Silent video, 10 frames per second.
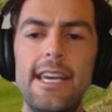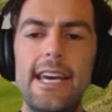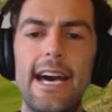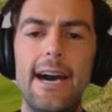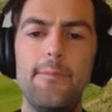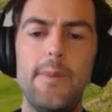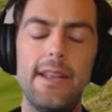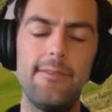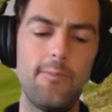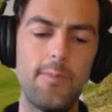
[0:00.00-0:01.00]

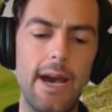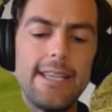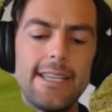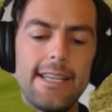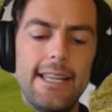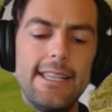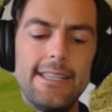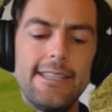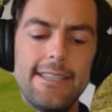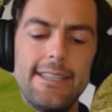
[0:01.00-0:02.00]
But basically
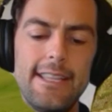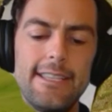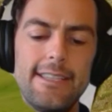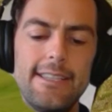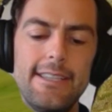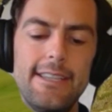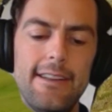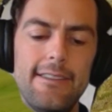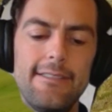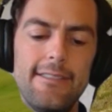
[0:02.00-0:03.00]
there's
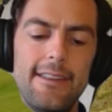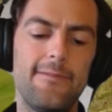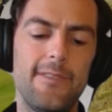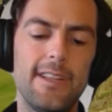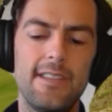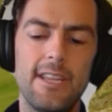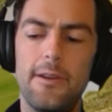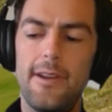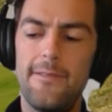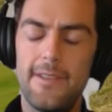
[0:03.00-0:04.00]
if
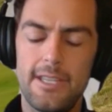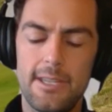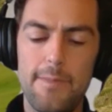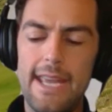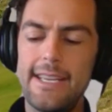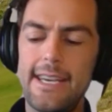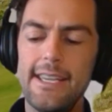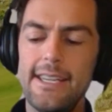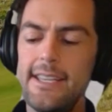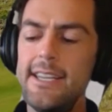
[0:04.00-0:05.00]
it's a
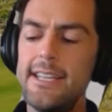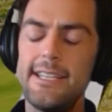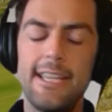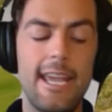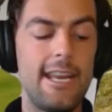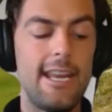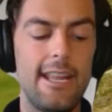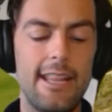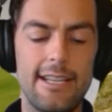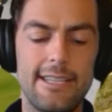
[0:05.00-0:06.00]
metre to your
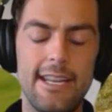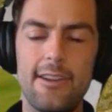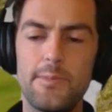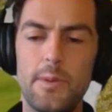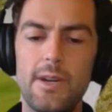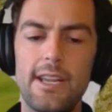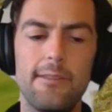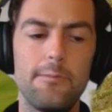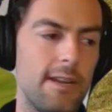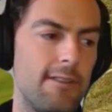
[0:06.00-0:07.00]
that's the nearest point of
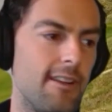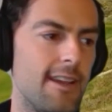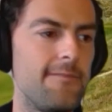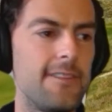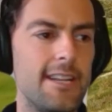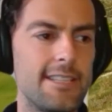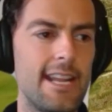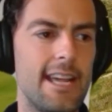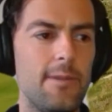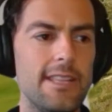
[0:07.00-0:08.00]
complete relief, and there's
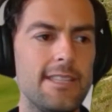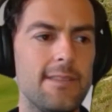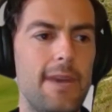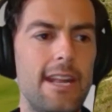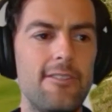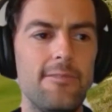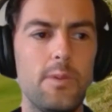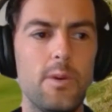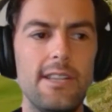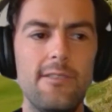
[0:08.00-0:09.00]
another one that's a metre at
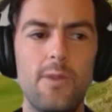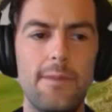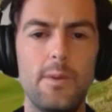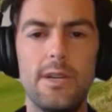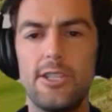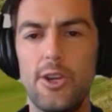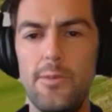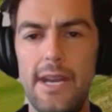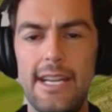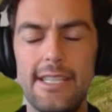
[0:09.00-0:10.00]
1.2
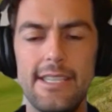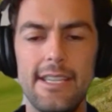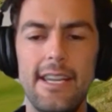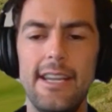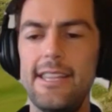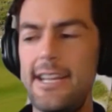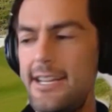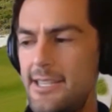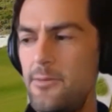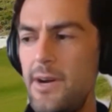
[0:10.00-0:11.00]
metres, then
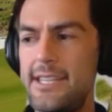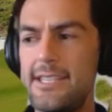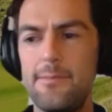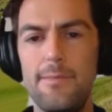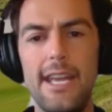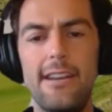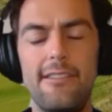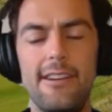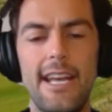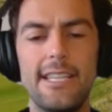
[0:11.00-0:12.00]
it's the one that's a metre,
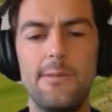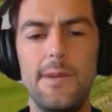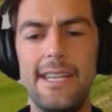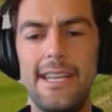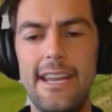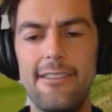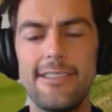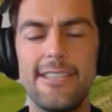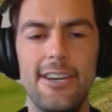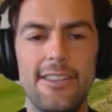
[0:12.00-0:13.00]
and it has to be the
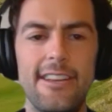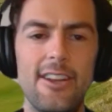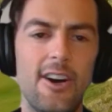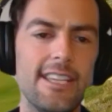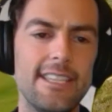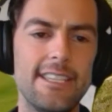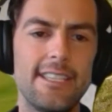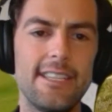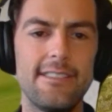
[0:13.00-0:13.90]
nearest, not the nicest.